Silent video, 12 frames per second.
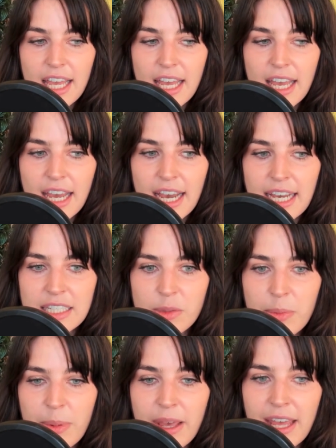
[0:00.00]
has
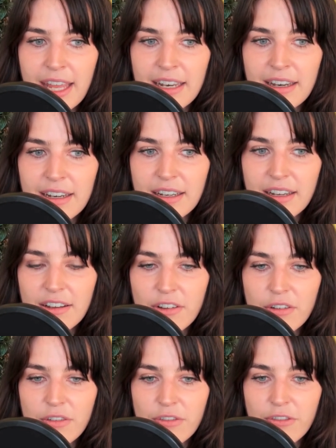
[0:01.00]
been
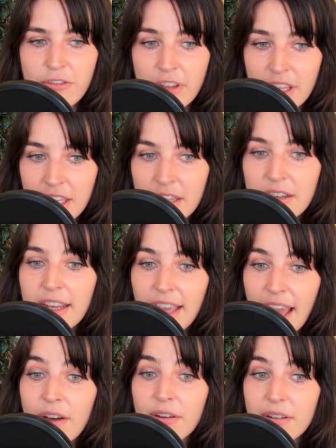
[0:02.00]
figuring
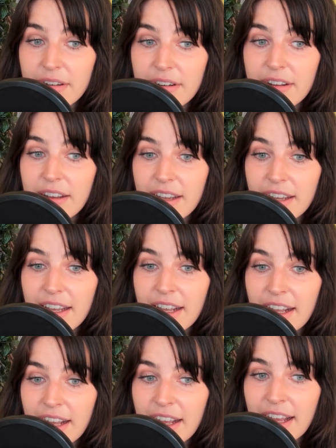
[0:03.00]
out
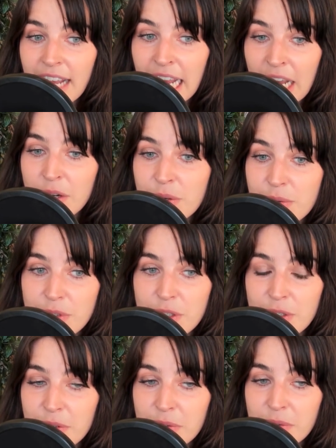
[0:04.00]
how
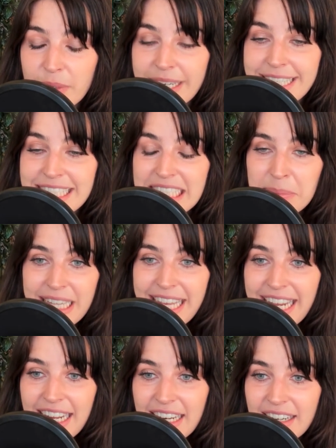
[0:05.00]
to
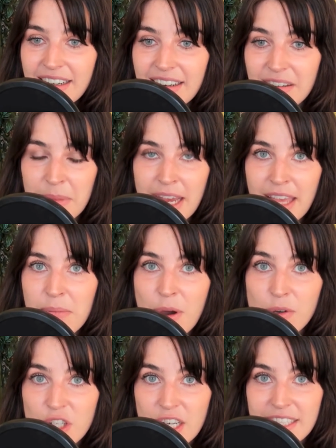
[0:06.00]
explain my
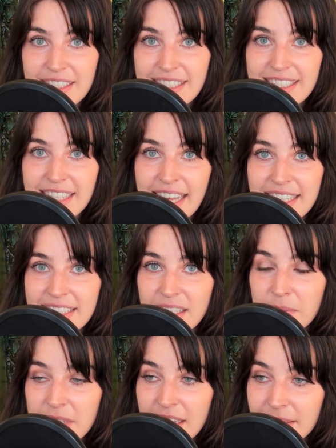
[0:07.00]
emotions. And
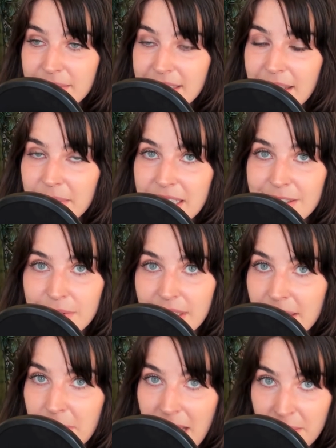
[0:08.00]
sometimes that means
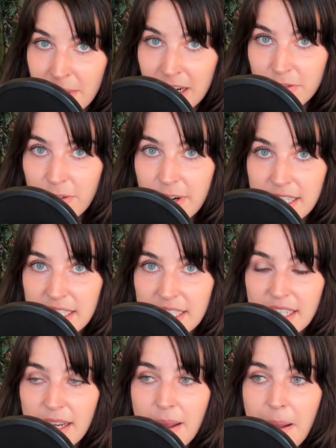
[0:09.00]
really bad metaphors.
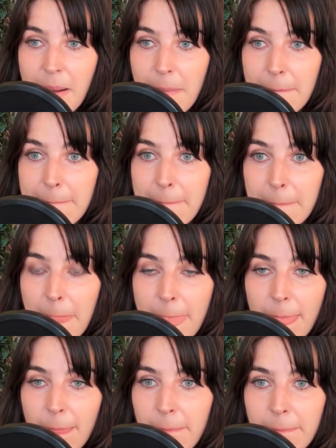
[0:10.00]

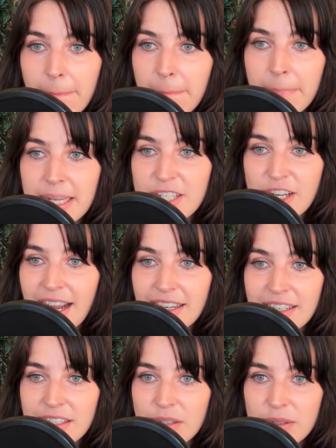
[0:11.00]
But you gotta
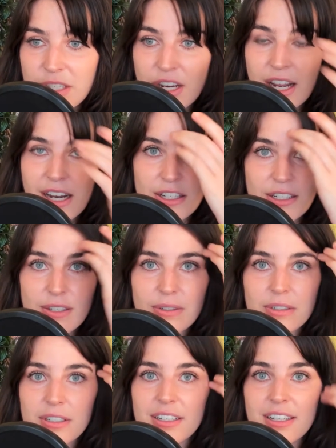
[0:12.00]
do what you gotta
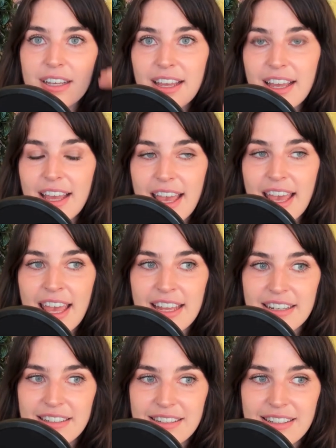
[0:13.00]
do.
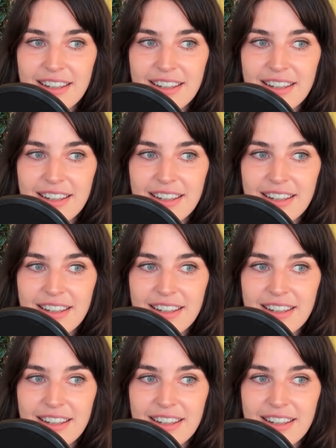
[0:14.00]
And